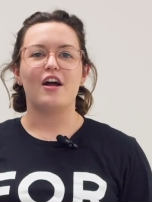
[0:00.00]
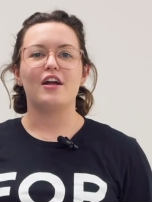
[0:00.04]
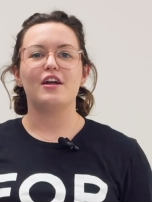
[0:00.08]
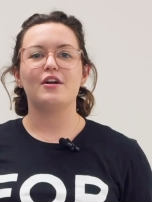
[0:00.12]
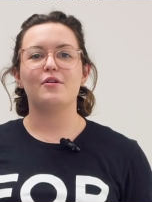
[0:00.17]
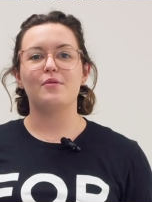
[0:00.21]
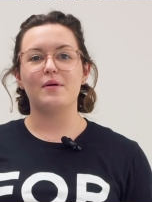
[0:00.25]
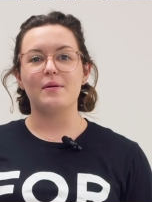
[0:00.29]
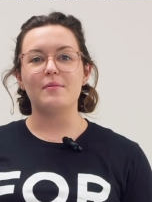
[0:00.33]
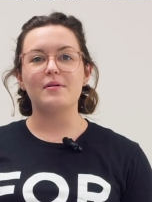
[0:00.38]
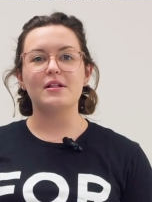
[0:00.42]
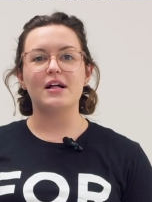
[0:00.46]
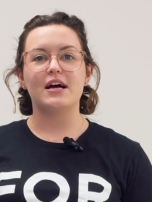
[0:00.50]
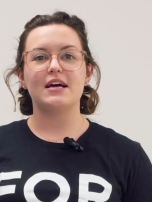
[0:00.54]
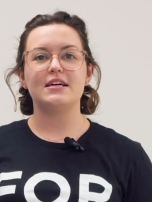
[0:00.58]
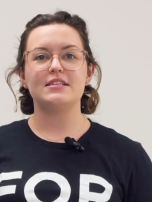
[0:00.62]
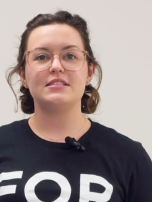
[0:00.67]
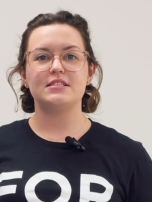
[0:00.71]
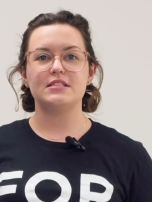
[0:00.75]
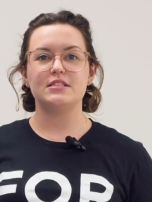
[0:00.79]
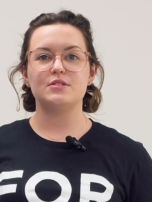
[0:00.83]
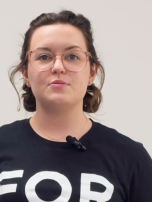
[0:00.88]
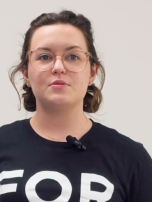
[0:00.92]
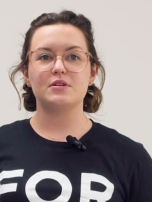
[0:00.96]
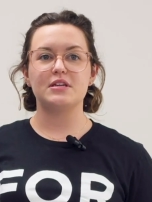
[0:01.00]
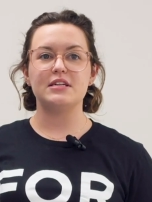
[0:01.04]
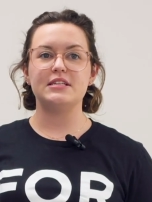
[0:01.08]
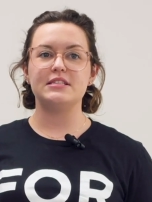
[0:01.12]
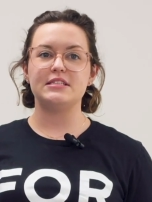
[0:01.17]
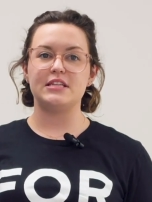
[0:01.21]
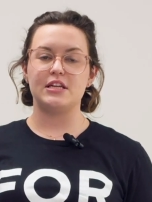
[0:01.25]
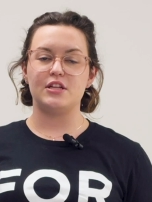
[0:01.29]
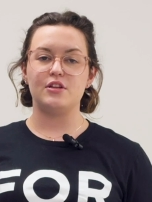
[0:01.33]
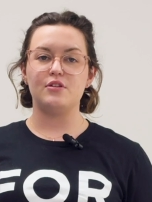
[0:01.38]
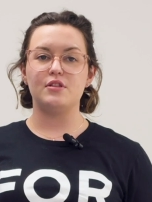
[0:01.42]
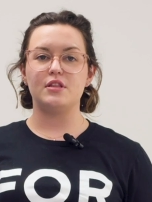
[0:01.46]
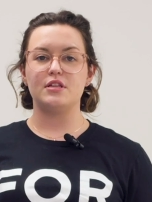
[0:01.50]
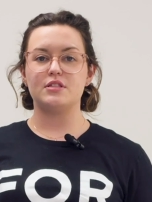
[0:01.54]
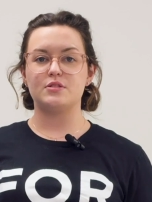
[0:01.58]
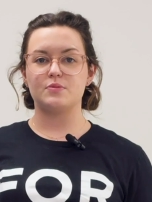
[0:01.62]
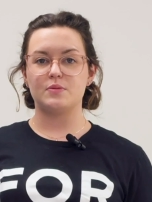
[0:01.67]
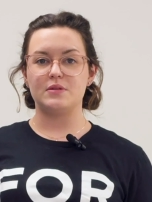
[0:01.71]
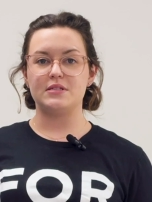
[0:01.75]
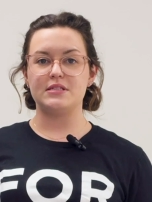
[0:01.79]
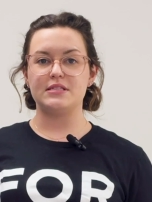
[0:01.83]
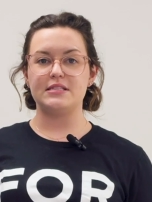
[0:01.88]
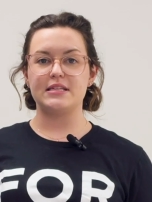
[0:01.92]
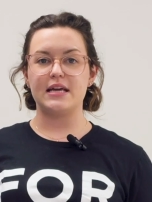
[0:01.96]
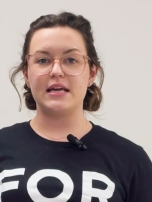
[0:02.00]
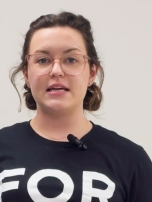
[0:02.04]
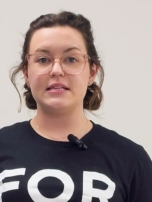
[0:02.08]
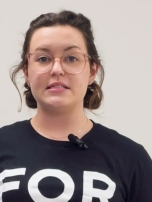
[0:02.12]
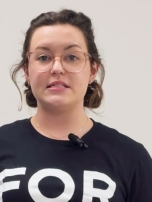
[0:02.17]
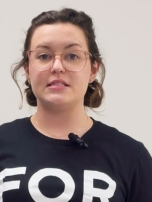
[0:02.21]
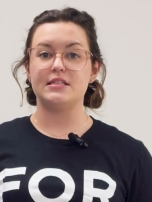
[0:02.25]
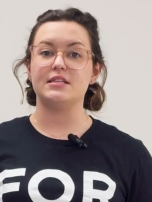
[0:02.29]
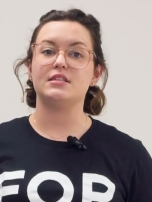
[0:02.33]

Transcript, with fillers: Our equip classes will continue this Wednesday at